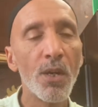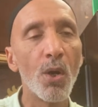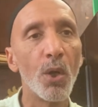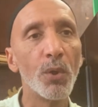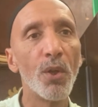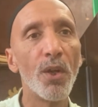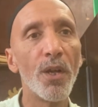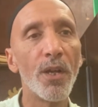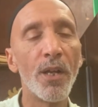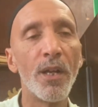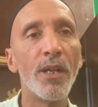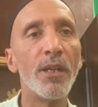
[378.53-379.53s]

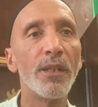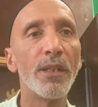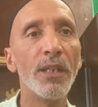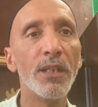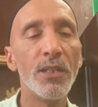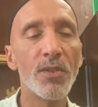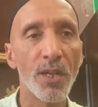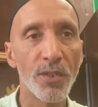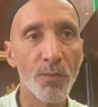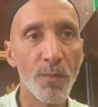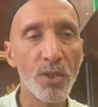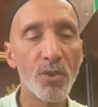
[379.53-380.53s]
Allah is, as is
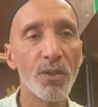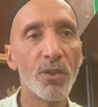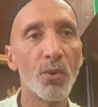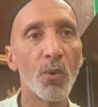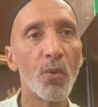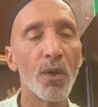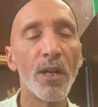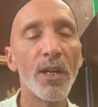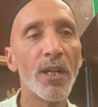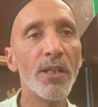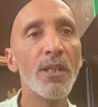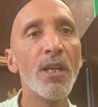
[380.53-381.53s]
mentioned in the
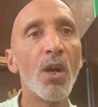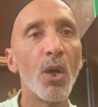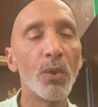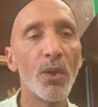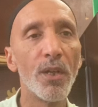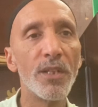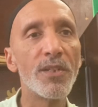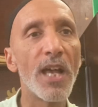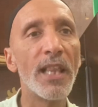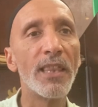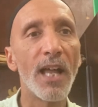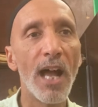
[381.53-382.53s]
Quran, Allah is
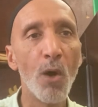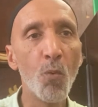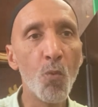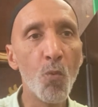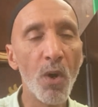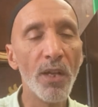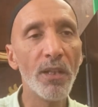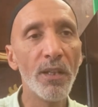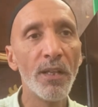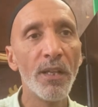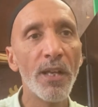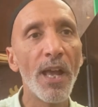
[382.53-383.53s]
Al-Awwal
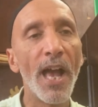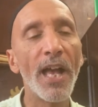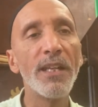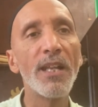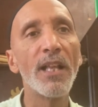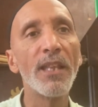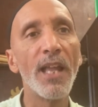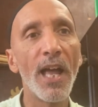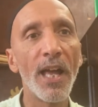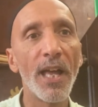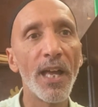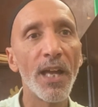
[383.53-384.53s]
and
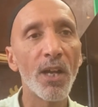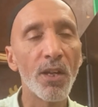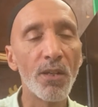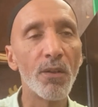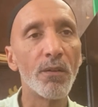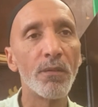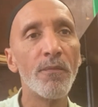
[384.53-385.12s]
Al-Akhir,